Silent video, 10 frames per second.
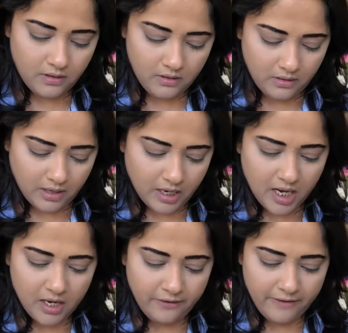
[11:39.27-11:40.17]
You
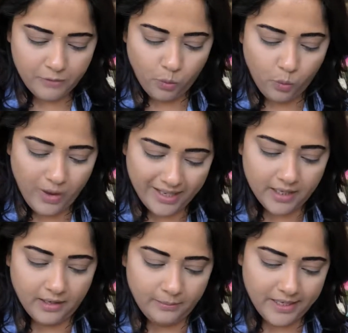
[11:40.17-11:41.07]
kind of have to whack
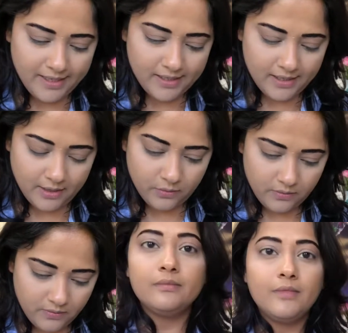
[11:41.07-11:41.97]
it in place now.
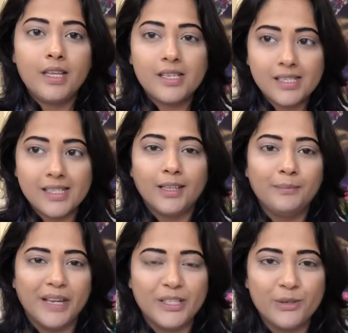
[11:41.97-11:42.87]
This is still
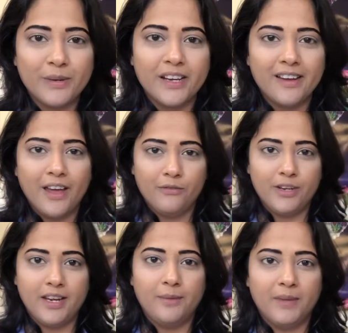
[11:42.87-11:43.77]
meant to be an
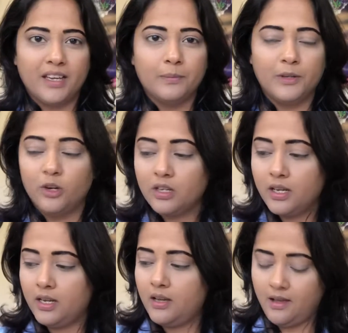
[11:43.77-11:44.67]
everyday makeup look.
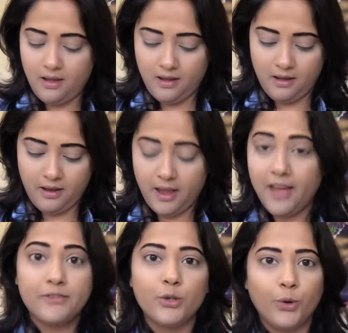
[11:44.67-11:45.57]
I
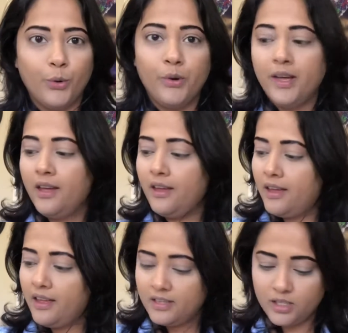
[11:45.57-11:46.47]
have to go
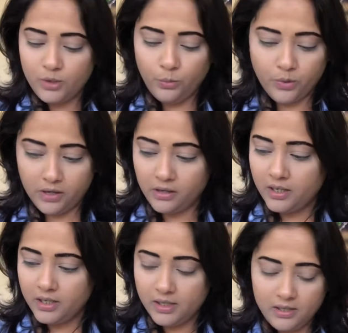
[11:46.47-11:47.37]
to work.